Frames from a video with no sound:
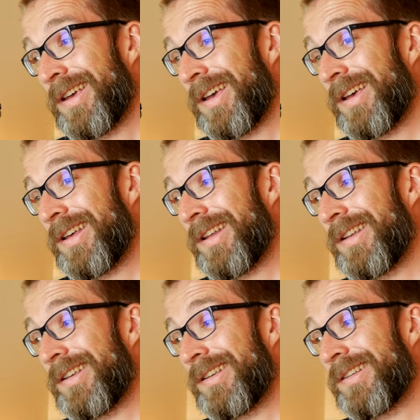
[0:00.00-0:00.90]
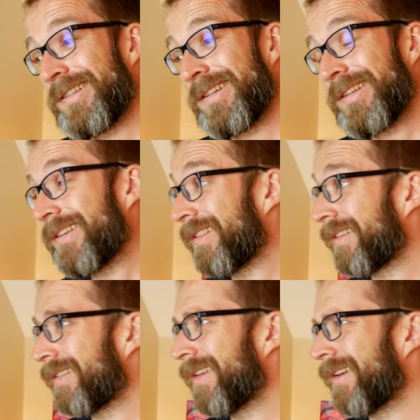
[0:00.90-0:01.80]
and uh, yeah,
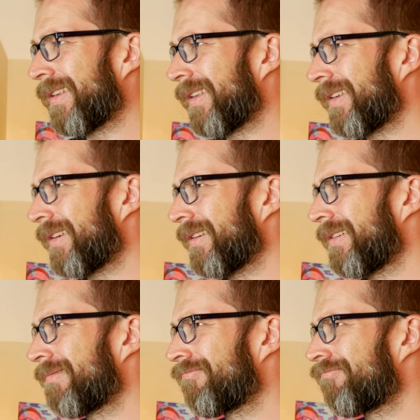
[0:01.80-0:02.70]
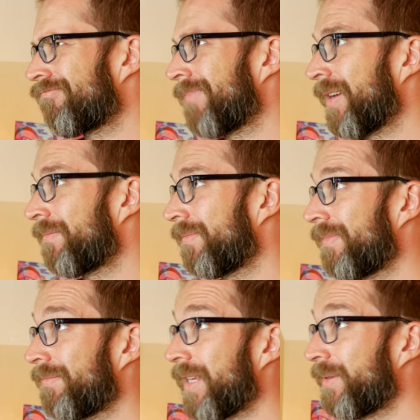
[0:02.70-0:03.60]
that's it, I think.
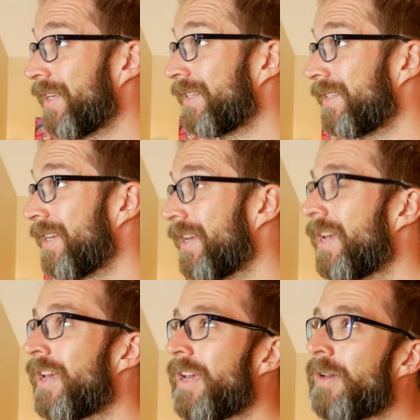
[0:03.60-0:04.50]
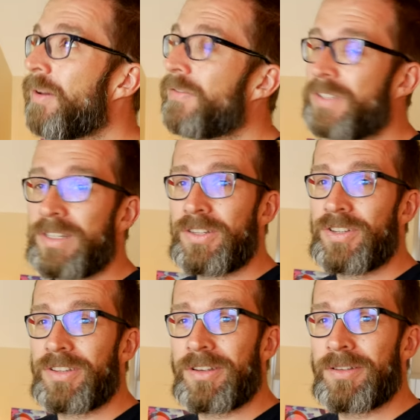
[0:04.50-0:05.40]
Maybe that's it. Obviously each
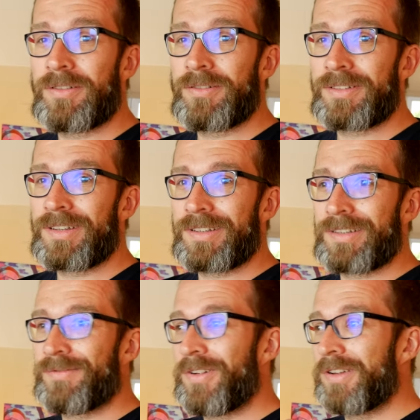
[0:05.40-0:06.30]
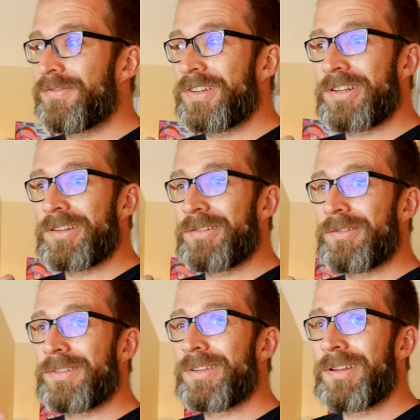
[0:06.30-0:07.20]
of those, that's five
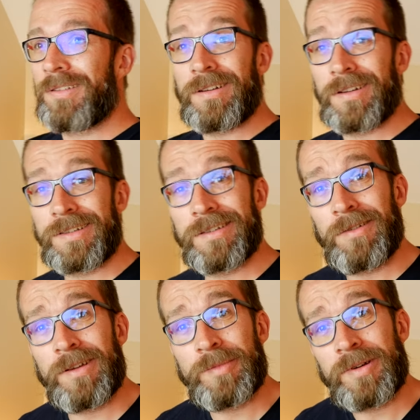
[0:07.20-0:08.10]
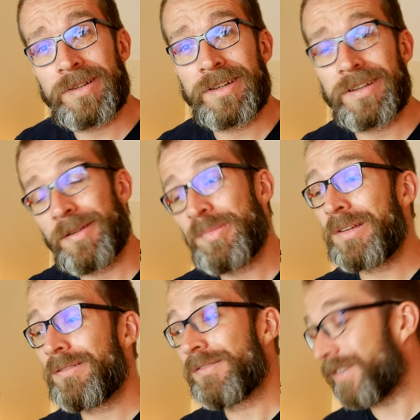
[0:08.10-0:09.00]
videos. Now, the last time I did a
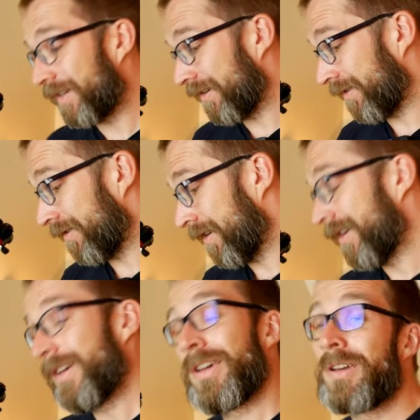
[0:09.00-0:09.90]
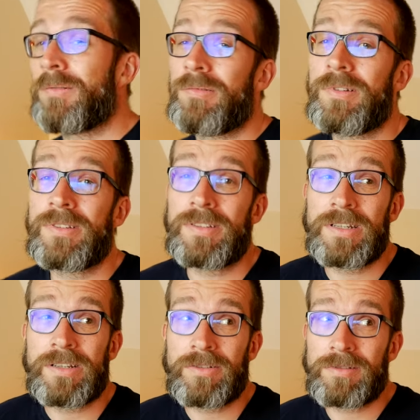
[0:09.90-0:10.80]
build video, was
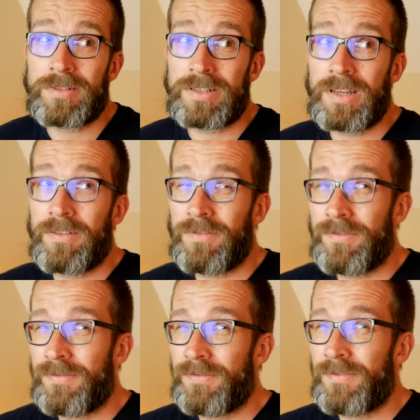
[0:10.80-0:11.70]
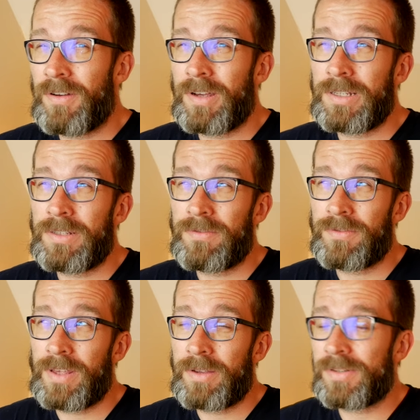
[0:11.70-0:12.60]
the Corsair
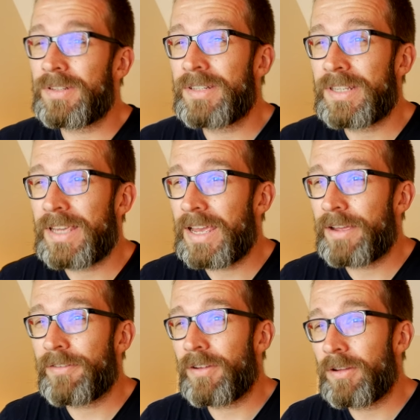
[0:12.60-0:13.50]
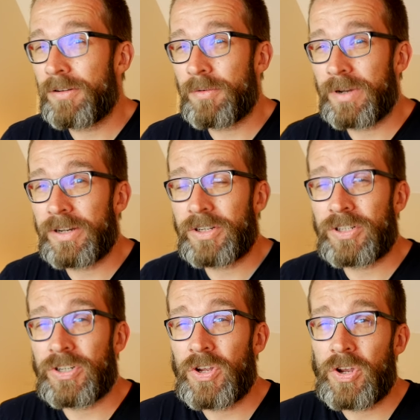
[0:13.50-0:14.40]
5000D Airflow,
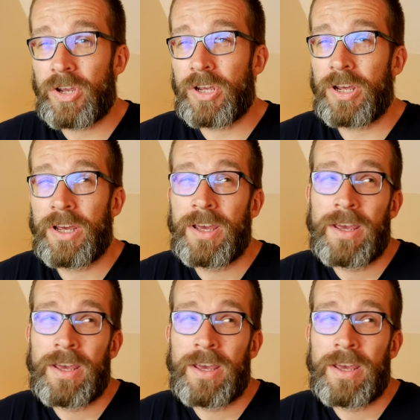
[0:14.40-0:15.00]
which took